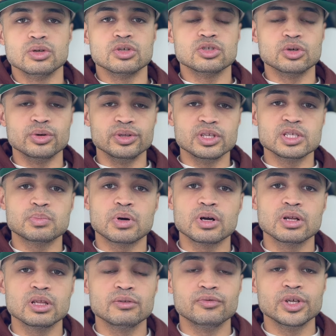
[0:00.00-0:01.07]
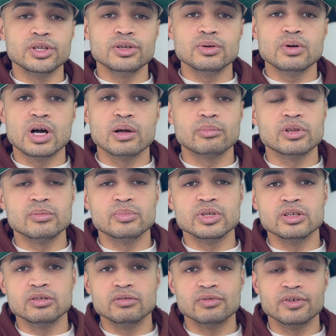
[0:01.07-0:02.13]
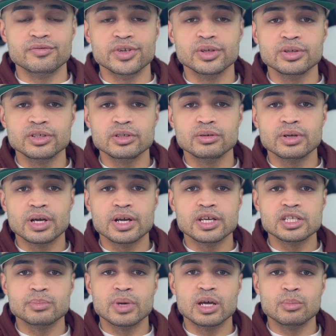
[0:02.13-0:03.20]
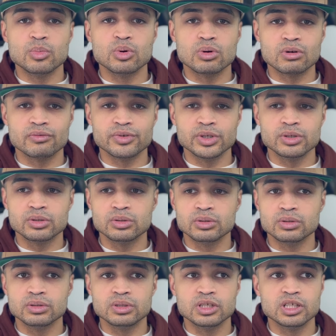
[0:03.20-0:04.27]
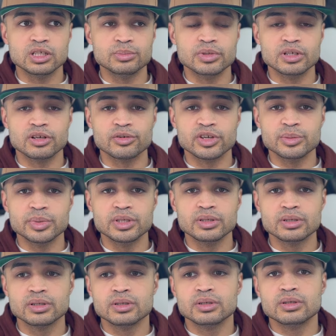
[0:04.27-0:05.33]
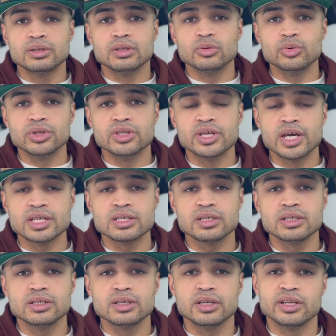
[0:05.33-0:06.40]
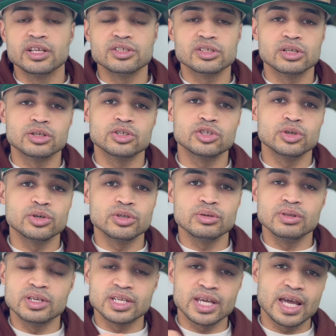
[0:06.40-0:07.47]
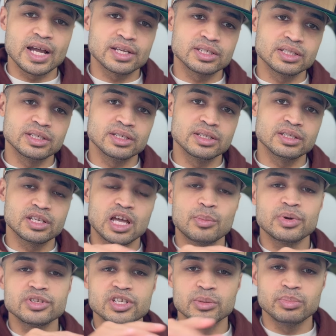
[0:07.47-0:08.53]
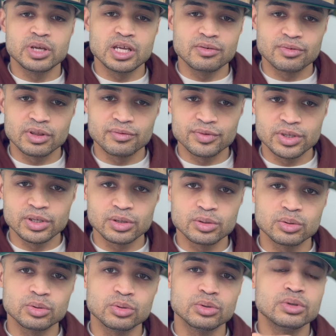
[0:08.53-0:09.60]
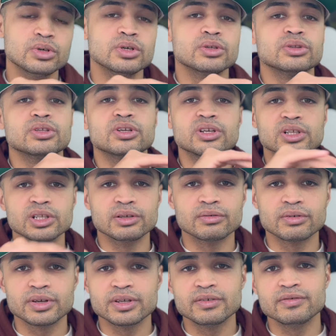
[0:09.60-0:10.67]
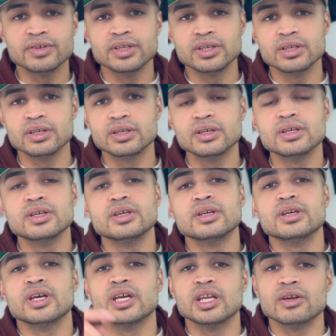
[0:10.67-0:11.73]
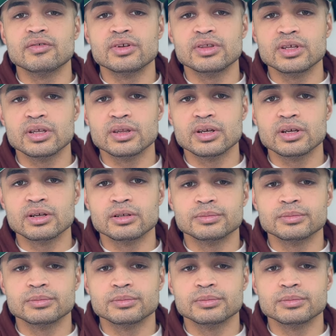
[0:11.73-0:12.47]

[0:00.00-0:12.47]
So in this part of the video, I'm going to be revealing you guys my motor vehicle agreement with Tesla, and it's going to show you the taxes, how much I paid for the vehicle, the delivery fee, and everything there.